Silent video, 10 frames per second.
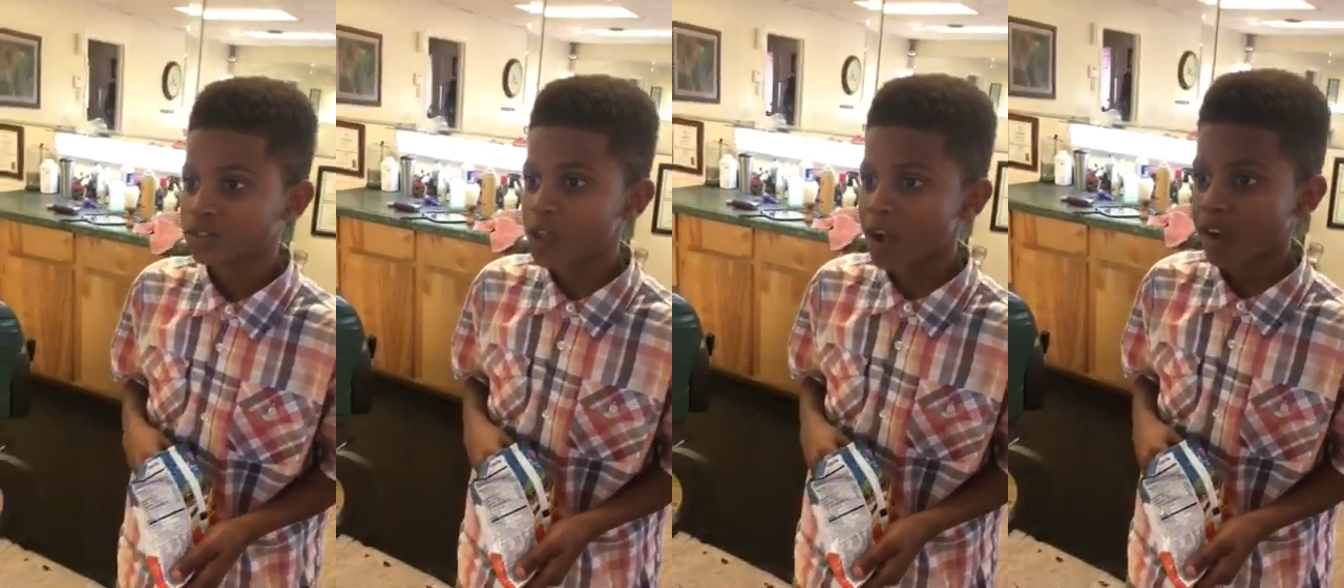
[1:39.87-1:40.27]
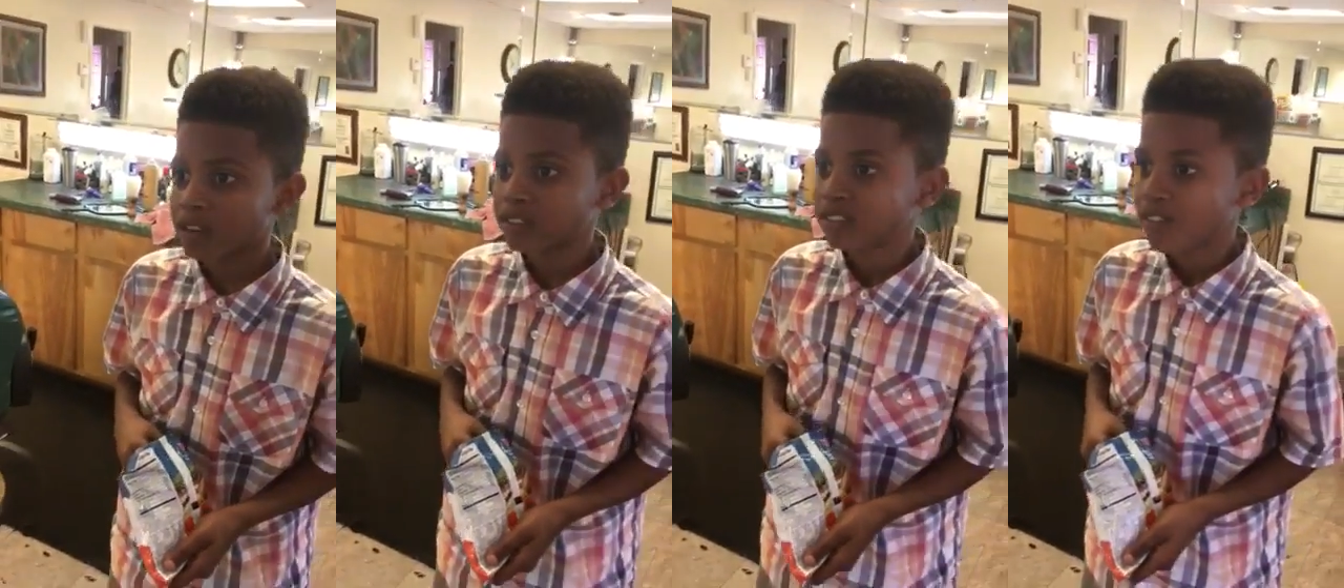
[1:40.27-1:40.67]
attitude,
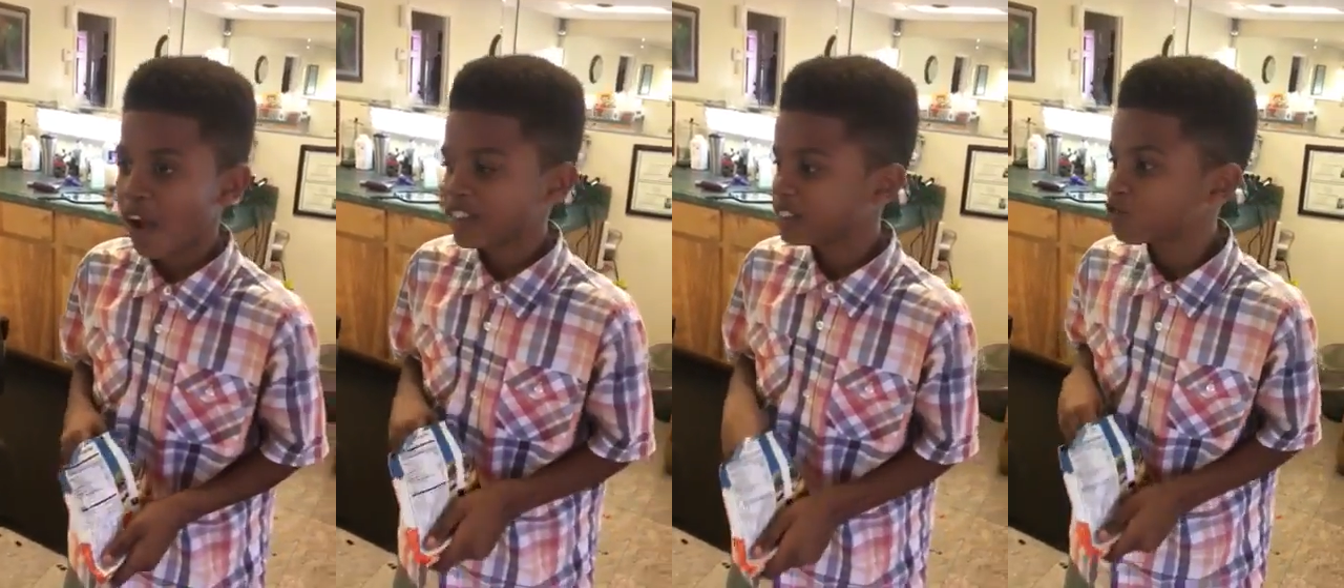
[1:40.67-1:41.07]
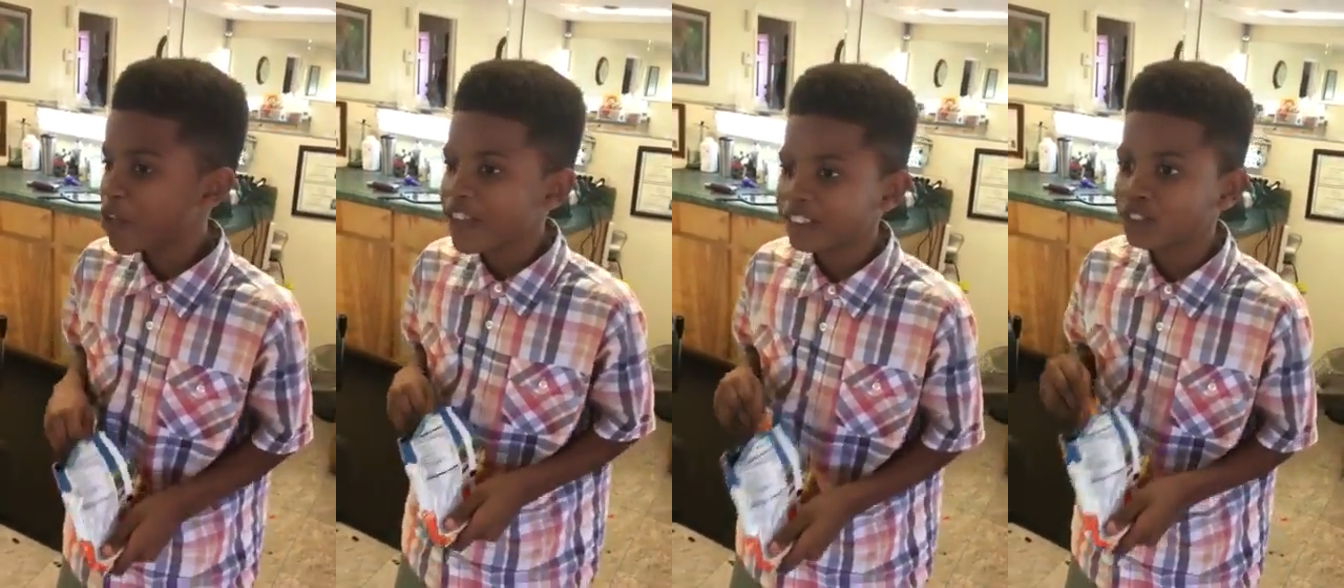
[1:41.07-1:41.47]
homeboy.
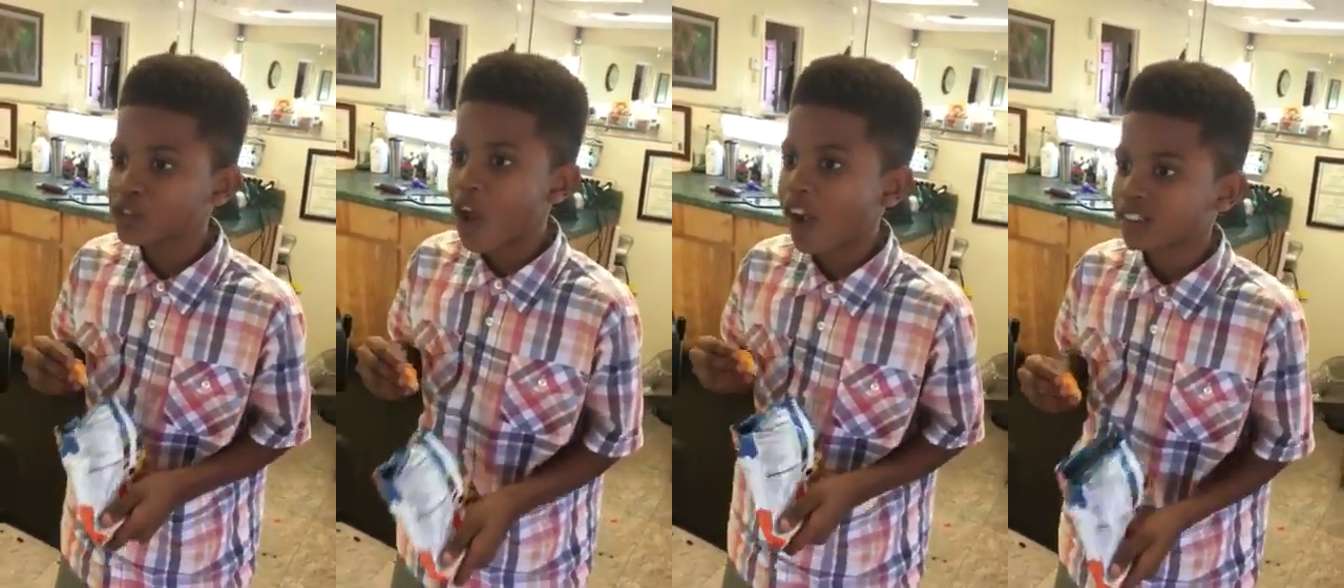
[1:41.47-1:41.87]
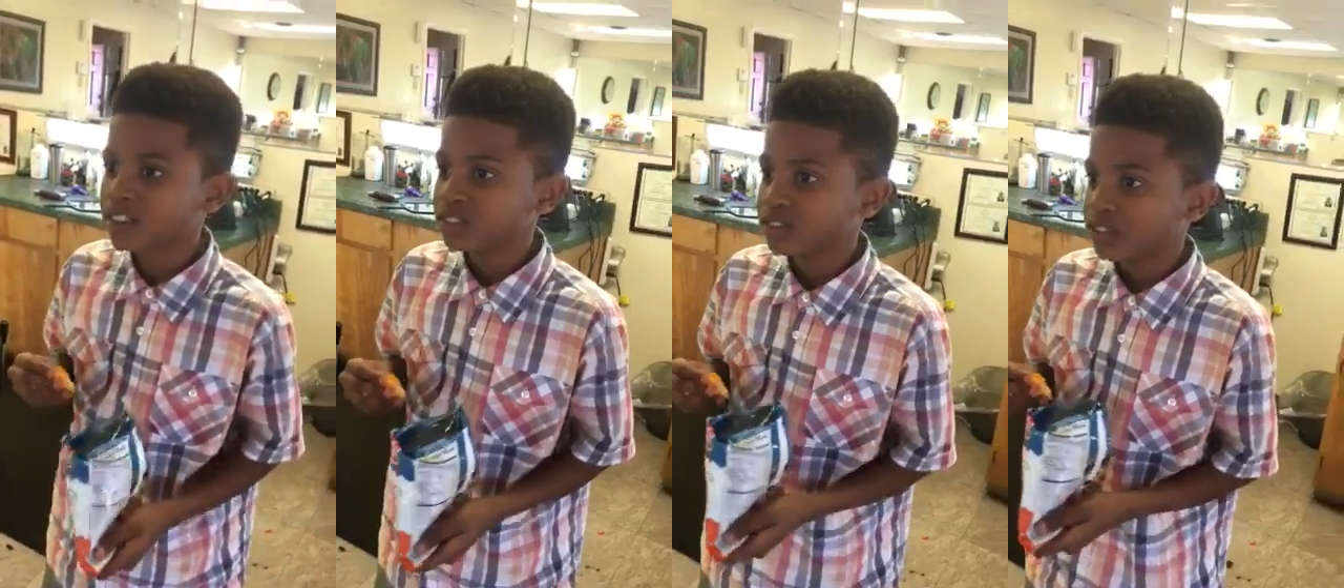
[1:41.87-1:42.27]
Chris, handle
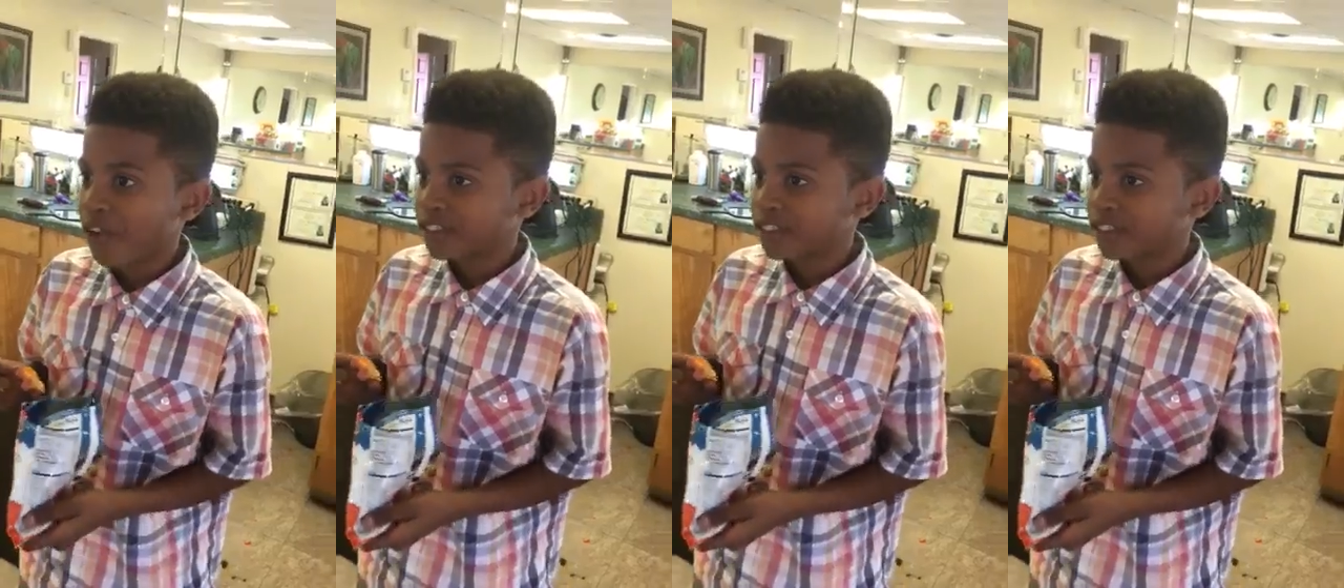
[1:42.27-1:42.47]
it.